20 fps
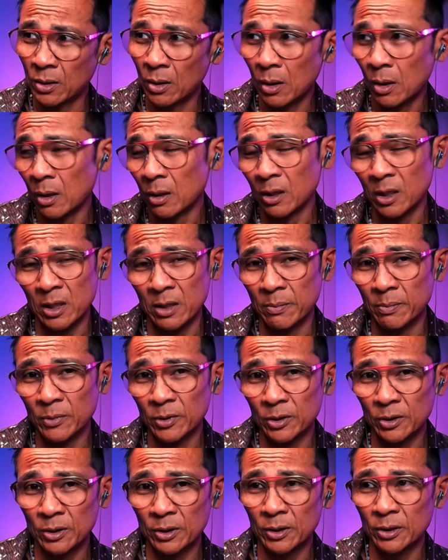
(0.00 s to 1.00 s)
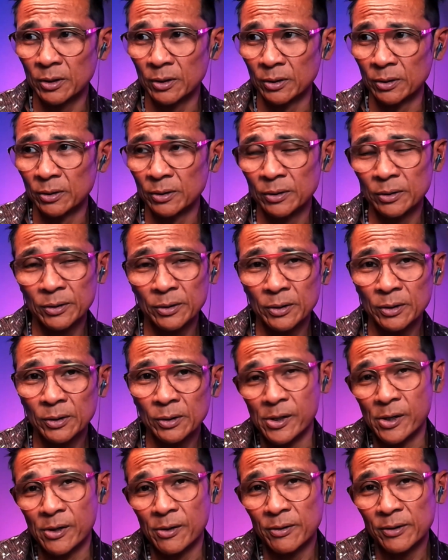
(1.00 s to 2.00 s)
called him or her,
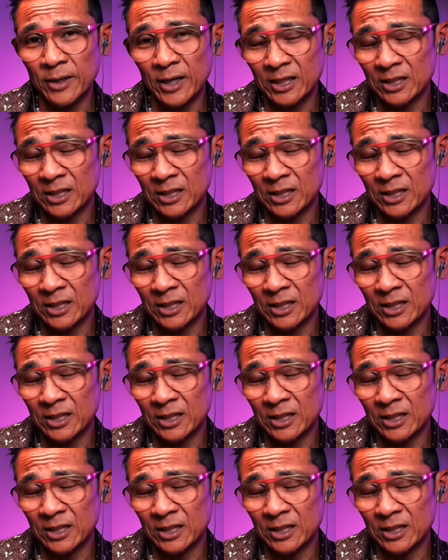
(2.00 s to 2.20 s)
you know.